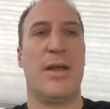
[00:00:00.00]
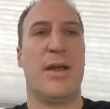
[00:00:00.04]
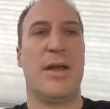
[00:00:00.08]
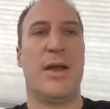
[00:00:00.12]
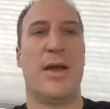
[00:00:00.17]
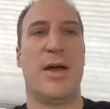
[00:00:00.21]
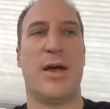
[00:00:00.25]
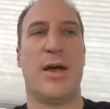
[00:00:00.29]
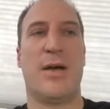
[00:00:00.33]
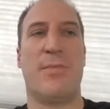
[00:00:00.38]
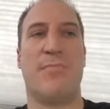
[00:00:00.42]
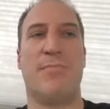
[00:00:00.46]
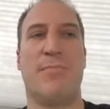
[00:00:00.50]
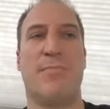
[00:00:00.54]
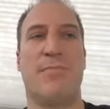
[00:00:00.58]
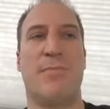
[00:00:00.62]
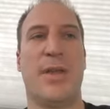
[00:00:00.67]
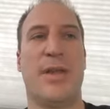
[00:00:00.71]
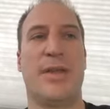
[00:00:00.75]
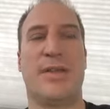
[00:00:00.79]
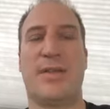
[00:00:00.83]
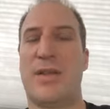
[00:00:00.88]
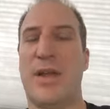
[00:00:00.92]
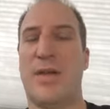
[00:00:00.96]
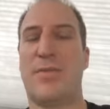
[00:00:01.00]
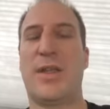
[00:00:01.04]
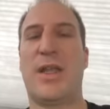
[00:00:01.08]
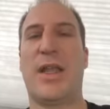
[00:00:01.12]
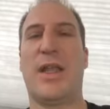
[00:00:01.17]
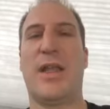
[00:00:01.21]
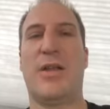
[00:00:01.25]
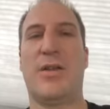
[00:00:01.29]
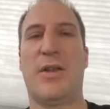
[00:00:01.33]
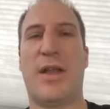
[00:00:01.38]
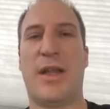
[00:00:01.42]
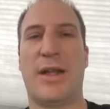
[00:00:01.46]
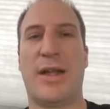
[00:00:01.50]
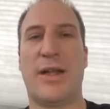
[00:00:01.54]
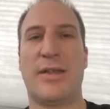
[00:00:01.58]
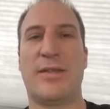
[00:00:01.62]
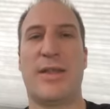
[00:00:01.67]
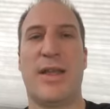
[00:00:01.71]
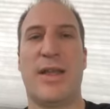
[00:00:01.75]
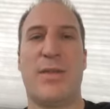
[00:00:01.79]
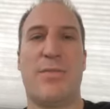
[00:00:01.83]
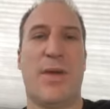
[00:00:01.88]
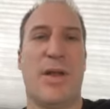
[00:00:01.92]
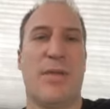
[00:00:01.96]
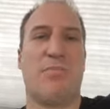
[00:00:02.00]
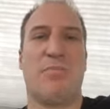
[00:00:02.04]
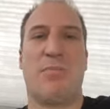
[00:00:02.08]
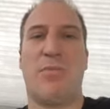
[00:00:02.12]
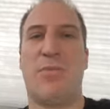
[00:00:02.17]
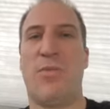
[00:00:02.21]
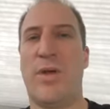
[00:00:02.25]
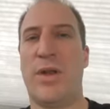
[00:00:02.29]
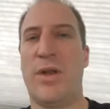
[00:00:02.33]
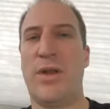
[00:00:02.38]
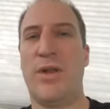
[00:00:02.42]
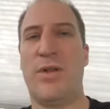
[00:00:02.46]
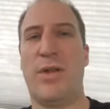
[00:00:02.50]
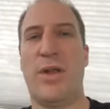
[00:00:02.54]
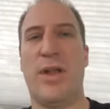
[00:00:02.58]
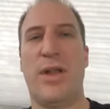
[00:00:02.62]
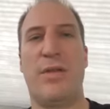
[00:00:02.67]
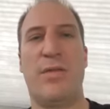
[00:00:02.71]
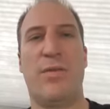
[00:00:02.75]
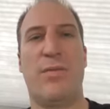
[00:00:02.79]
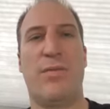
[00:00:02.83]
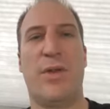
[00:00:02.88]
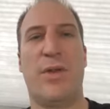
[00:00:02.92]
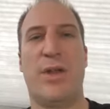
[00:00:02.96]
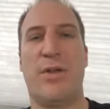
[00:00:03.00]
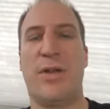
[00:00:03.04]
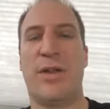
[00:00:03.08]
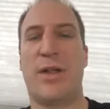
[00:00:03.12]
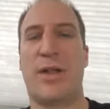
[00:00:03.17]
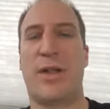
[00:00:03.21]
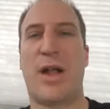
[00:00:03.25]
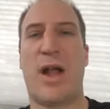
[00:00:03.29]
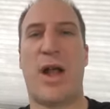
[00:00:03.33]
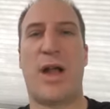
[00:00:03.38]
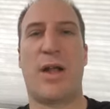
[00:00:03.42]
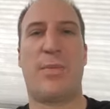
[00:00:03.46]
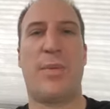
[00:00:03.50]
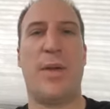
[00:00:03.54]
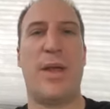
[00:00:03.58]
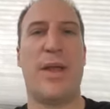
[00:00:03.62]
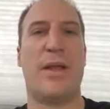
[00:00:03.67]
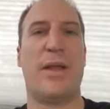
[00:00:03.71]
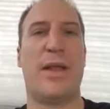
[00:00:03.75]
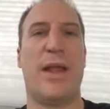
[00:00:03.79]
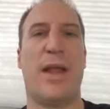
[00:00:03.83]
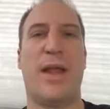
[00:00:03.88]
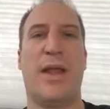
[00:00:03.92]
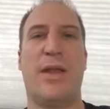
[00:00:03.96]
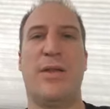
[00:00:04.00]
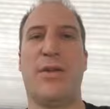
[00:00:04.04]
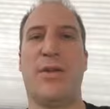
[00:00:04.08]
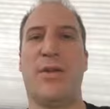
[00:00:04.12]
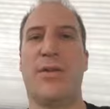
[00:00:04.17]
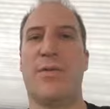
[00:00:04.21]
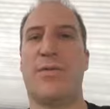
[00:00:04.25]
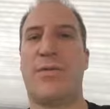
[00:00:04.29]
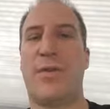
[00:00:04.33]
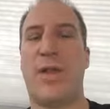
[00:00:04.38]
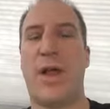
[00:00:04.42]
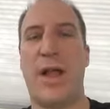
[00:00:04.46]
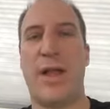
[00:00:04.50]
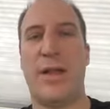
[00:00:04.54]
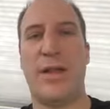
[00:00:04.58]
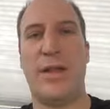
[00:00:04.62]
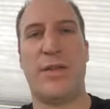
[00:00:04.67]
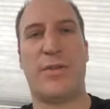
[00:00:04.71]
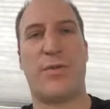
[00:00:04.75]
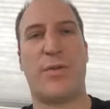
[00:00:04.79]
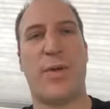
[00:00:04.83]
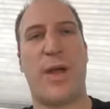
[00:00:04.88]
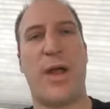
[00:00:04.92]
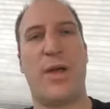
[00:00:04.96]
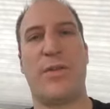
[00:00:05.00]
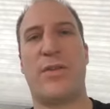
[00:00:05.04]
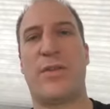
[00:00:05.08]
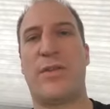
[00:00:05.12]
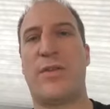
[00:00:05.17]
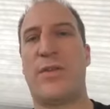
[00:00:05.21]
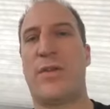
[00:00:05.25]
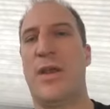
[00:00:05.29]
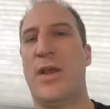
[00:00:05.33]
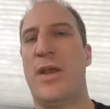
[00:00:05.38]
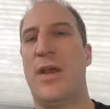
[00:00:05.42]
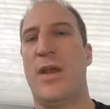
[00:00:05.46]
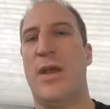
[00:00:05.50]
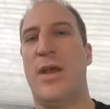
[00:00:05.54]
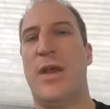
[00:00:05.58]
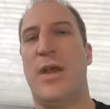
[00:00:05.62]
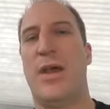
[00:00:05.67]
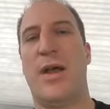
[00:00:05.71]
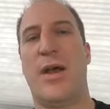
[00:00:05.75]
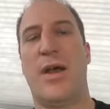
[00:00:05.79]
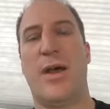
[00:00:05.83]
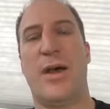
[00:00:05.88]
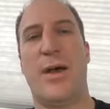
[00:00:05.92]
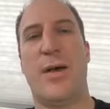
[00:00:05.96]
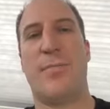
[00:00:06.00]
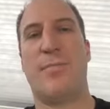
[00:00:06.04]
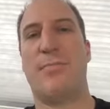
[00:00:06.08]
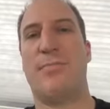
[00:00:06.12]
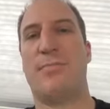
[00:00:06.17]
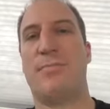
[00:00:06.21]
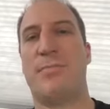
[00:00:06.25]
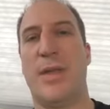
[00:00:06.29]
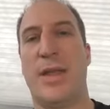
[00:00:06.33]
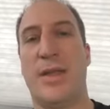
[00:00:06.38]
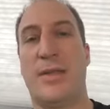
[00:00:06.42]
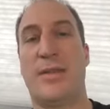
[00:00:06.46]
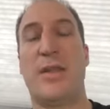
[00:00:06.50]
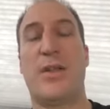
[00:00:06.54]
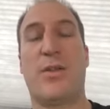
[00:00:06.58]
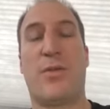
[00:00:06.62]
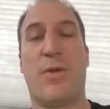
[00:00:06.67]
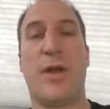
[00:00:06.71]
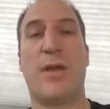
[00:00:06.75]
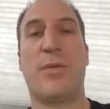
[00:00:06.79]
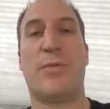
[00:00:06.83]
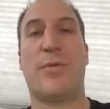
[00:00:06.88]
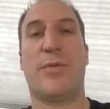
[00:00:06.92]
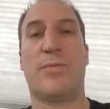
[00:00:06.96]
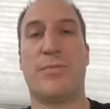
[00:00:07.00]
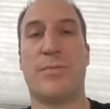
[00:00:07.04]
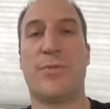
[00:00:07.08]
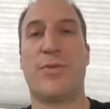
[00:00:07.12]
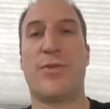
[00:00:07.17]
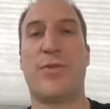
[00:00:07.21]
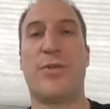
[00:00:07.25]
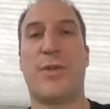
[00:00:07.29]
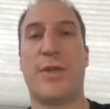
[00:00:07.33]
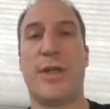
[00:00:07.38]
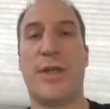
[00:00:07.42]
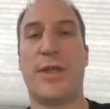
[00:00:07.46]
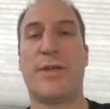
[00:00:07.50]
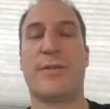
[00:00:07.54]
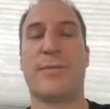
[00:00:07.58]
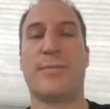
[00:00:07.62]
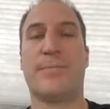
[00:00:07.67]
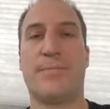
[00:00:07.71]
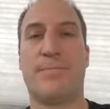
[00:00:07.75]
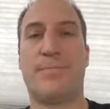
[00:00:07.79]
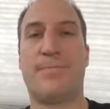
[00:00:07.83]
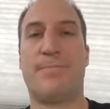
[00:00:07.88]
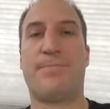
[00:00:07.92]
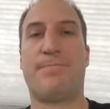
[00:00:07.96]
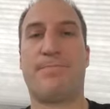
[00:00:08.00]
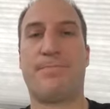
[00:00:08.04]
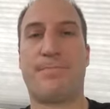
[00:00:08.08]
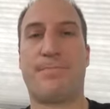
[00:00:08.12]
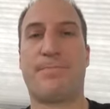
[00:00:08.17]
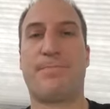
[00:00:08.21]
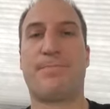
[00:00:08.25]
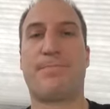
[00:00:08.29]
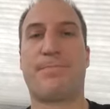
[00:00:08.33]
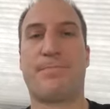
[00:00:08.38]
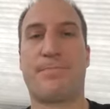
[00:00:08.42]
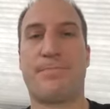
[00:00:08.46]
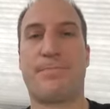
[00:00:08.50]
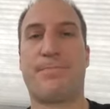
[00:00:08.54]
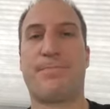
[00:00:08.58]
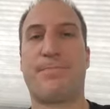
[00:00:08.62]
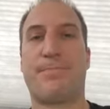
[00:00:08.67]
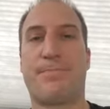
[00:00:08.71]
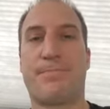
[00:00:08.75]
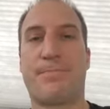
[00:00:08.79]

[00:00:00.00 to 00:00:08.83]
um, it's tough to get here, like I said, but when you're in when you're in the cockpit and you're flying these routes, um, it's incredible. It truly is. Why don't